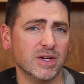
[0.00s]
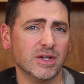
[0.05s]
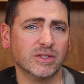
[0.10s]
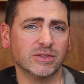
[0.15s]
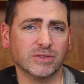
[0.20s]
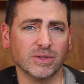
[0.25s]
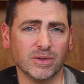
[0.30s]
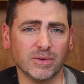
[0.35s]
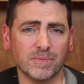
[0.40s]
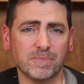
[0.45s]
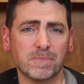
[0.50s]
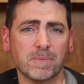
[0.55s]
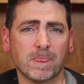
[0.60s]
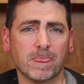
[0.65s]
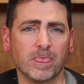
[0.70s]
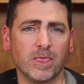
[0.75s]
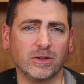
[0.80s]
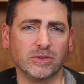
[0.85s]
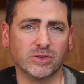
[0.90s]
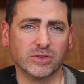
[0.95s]
So
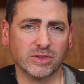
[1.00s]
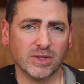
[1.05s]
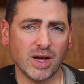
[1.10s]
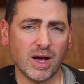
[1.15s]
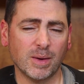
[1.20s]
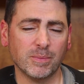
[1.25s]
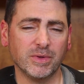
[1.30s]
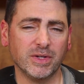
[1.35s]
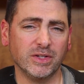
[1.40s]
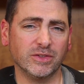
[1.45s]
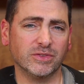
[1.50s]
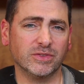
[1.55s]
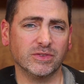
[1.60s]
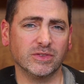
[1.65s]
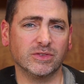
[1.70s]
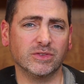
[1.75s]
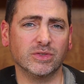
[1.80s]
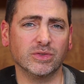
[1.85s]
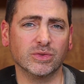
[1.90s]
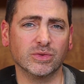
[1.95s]
the combination
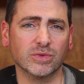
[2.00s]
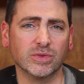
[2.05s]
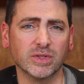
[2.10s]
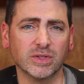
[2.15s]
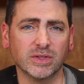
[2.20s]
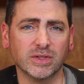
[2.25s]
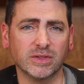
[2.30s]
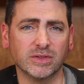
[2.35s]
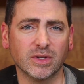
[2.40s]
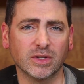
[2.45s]
of the two really